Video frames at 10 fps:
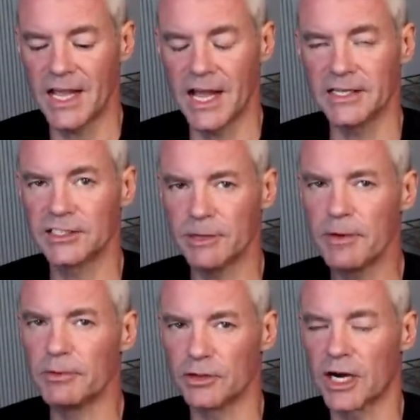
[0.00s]
and some
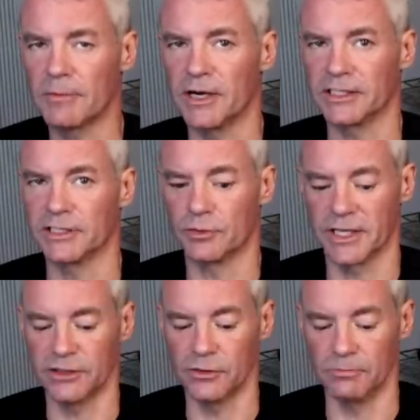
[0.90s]
people talk about this when
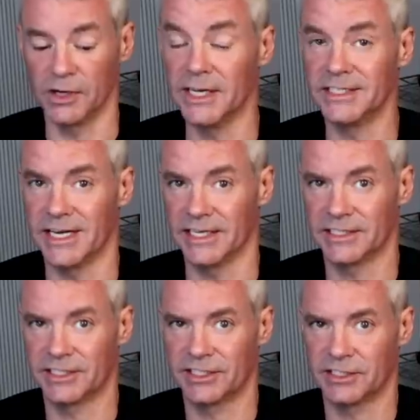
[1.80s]
they do blood
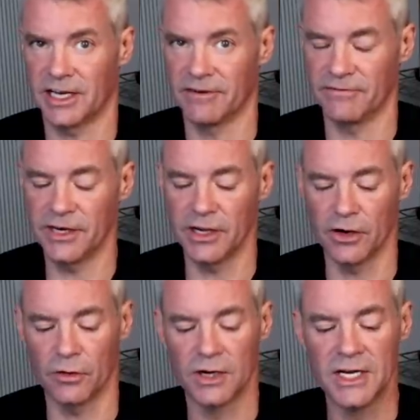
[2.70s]
tests on
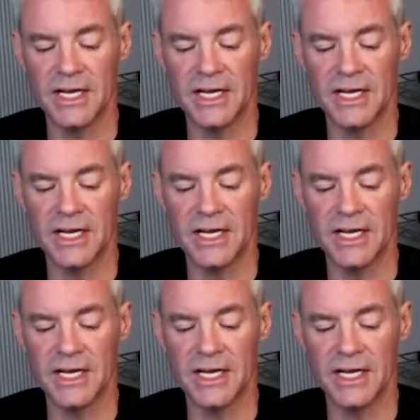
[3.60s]
video,